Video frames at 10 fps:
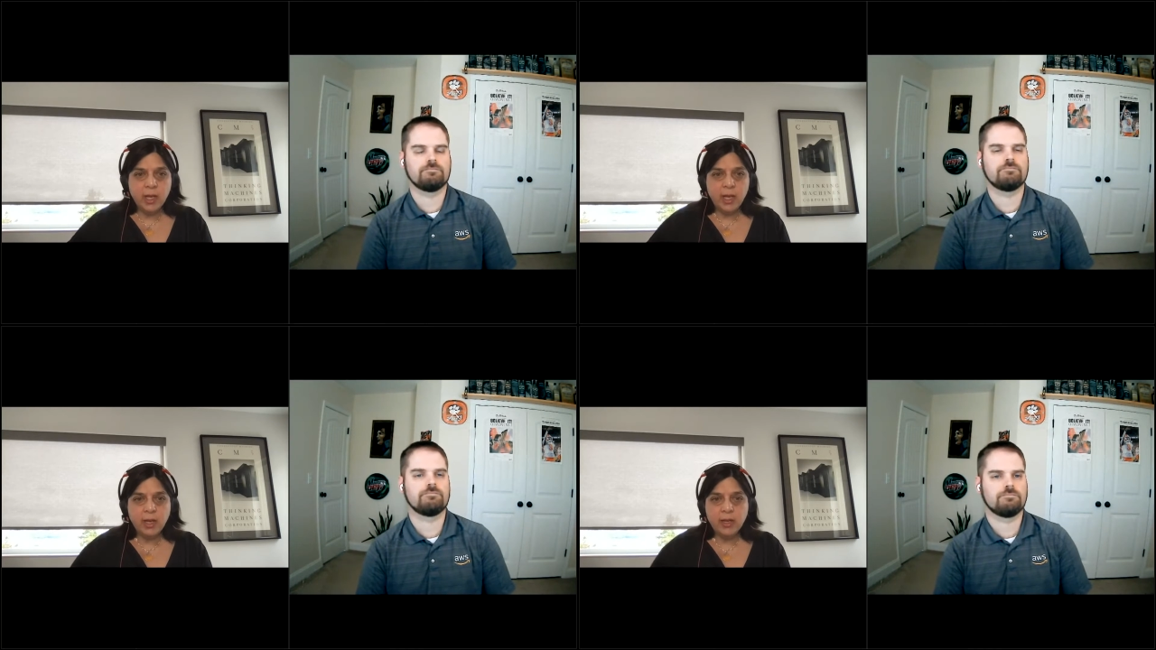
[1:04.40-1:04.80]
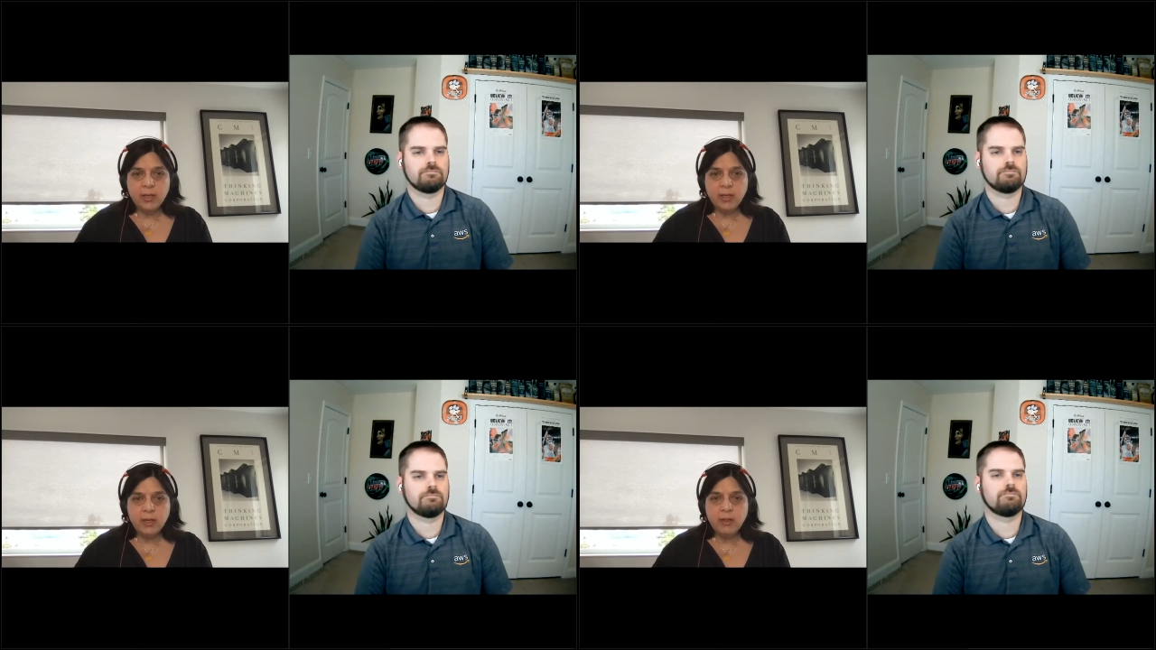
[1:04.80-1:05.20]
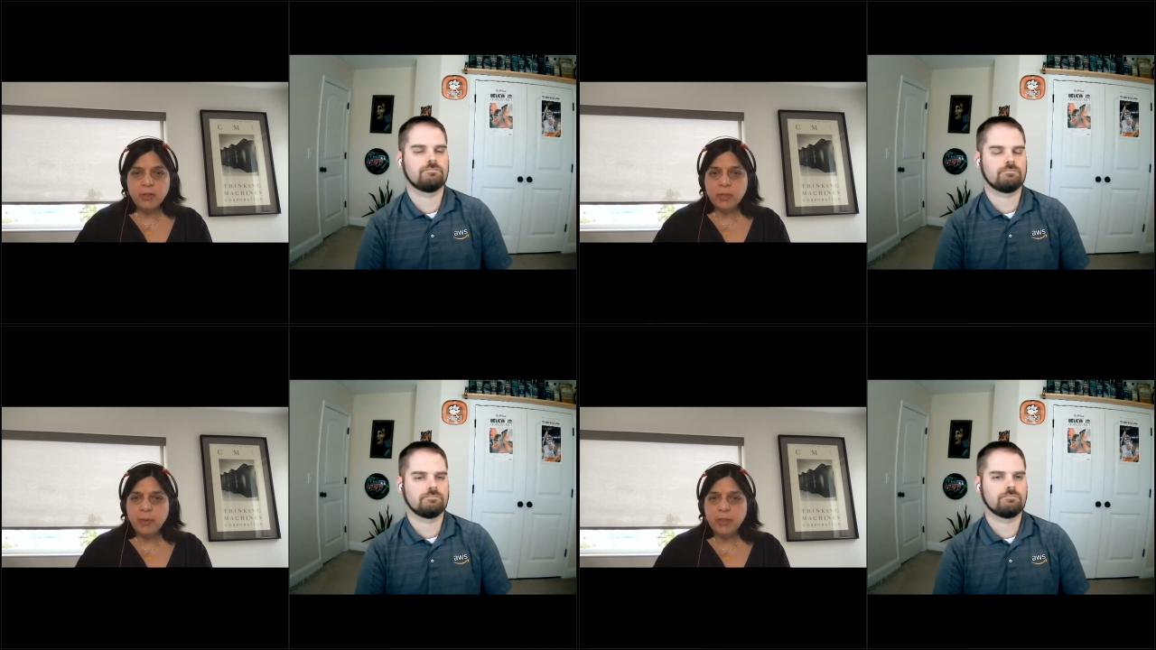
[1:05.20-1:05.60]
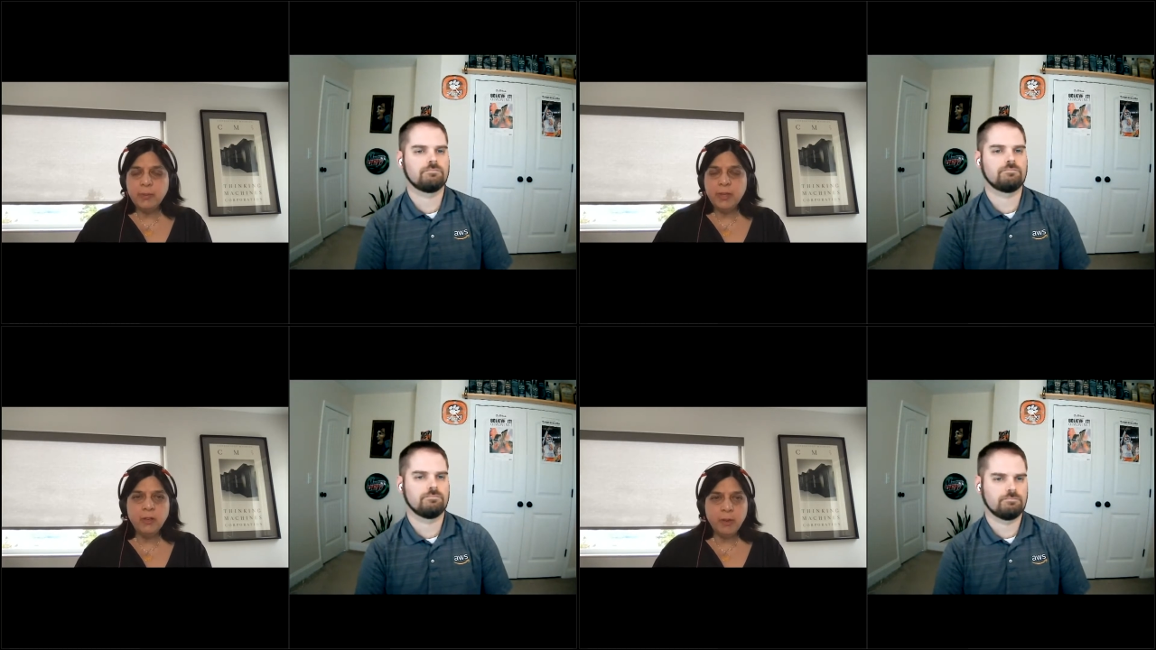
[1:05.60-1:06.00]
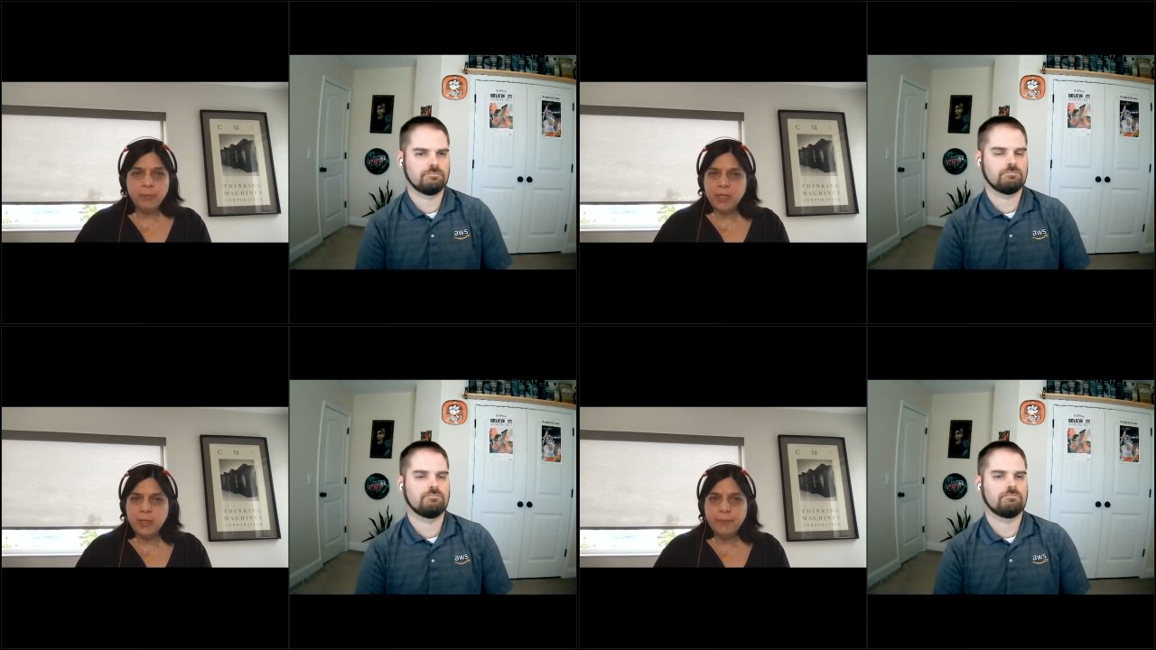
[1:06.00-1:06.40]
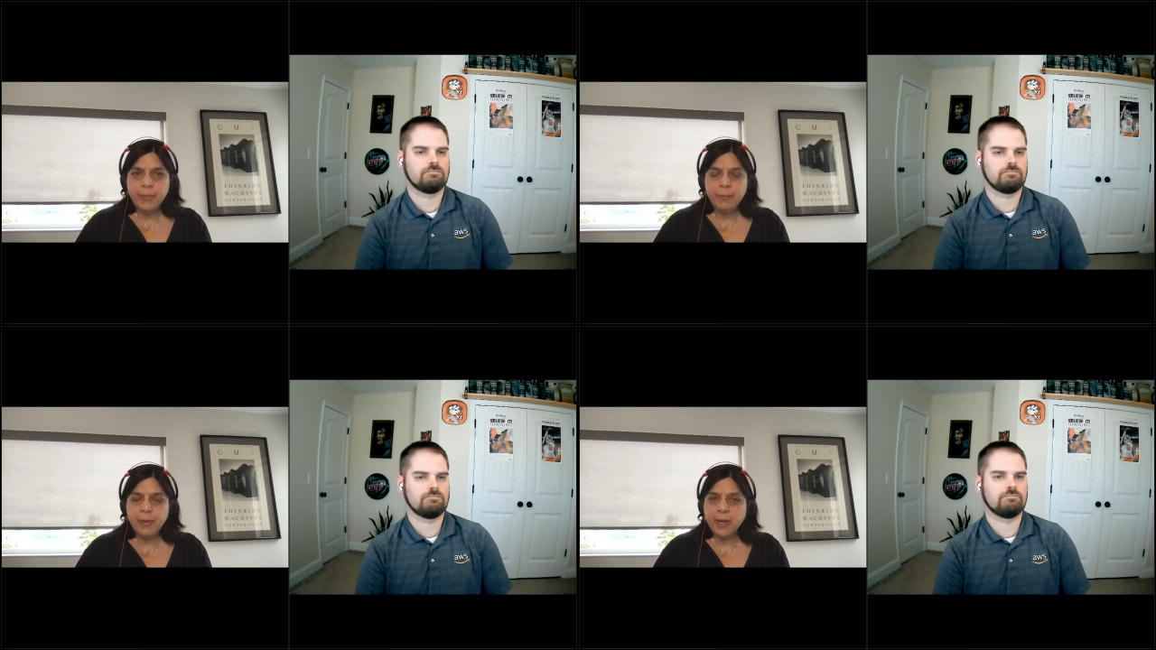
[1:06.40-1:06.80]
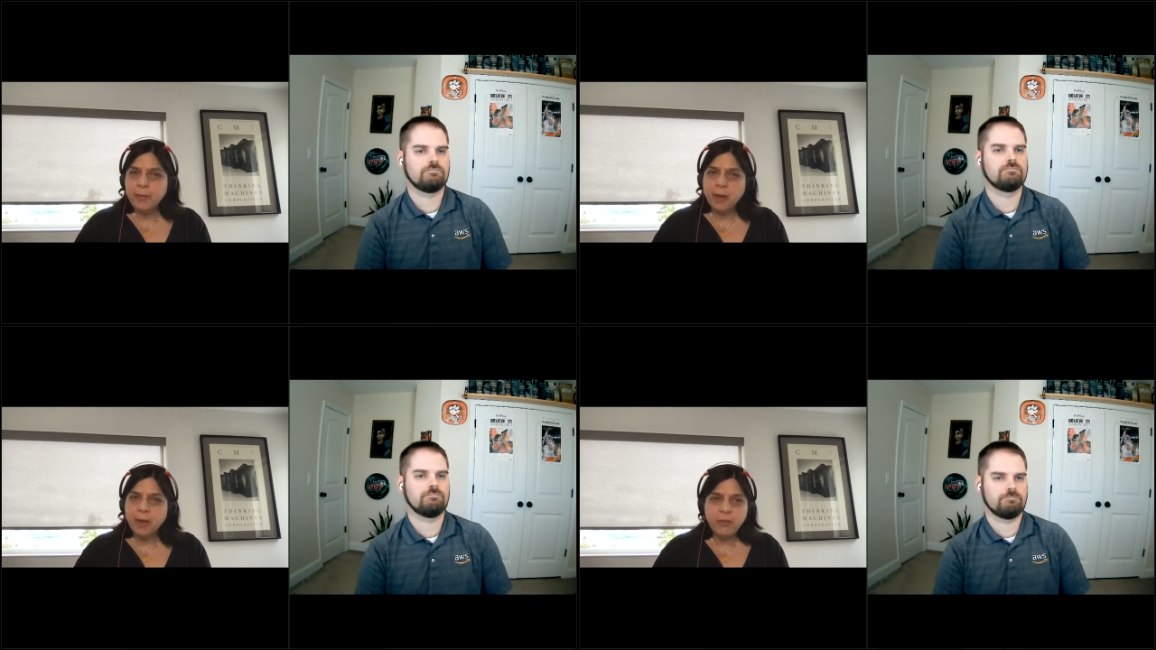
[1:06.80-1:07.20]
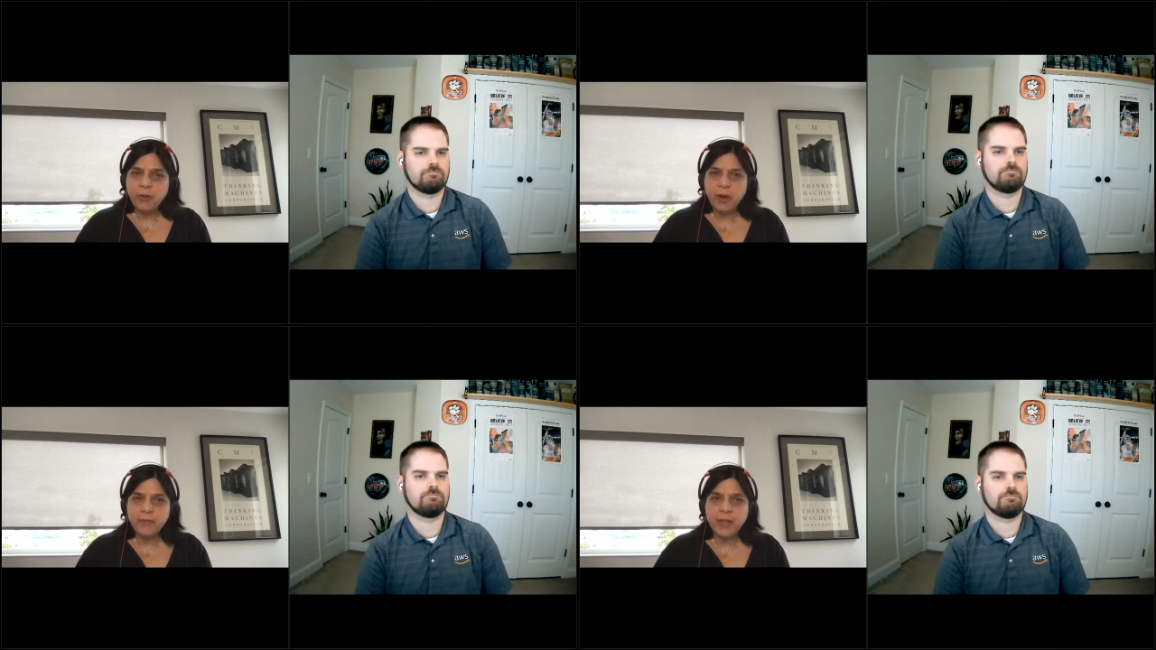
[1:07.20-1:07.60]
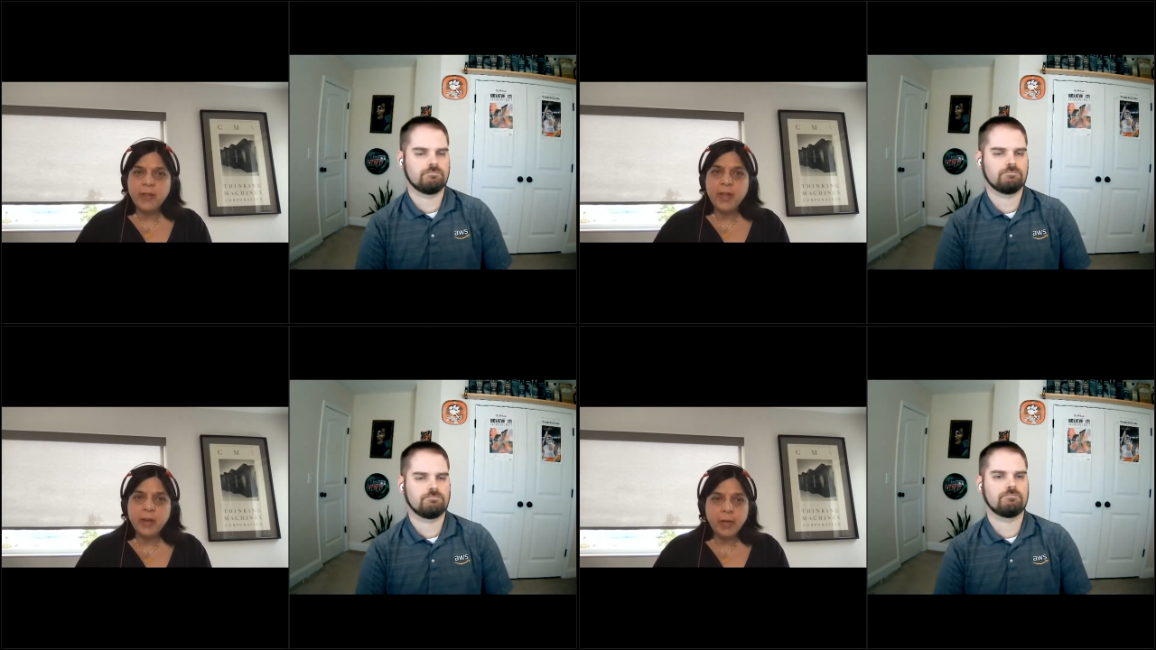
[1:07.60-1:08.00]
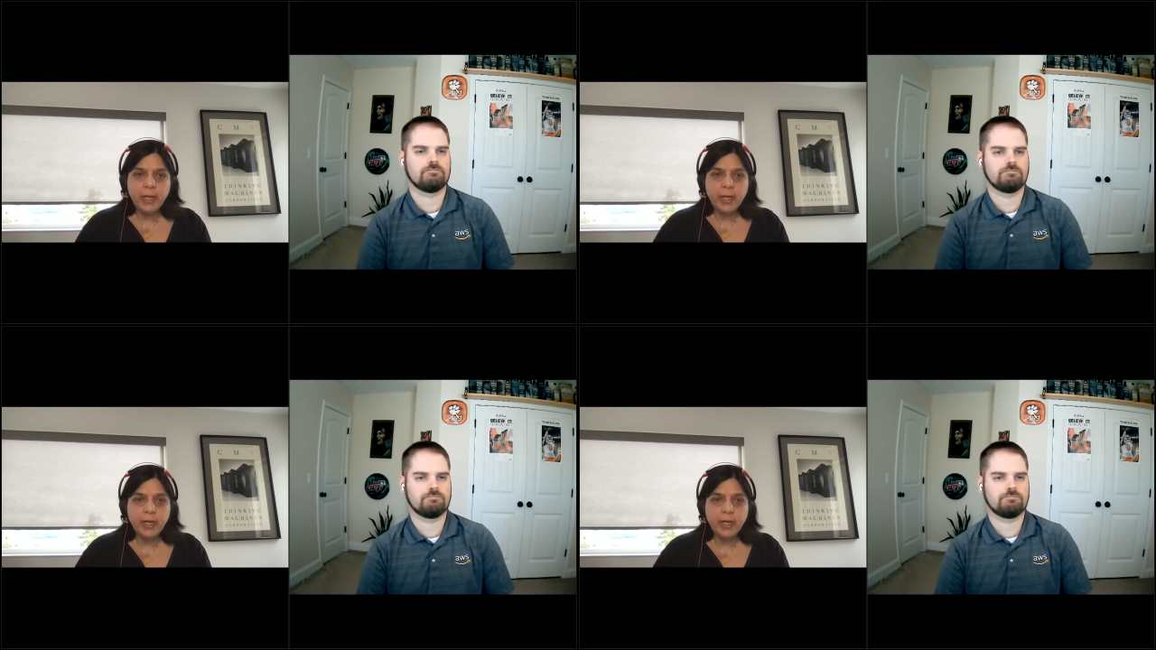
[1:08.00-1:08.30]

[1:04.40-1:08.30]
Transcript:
Speaker 1: And they're supposed to be encrypted, but I'm not sure I've done that right.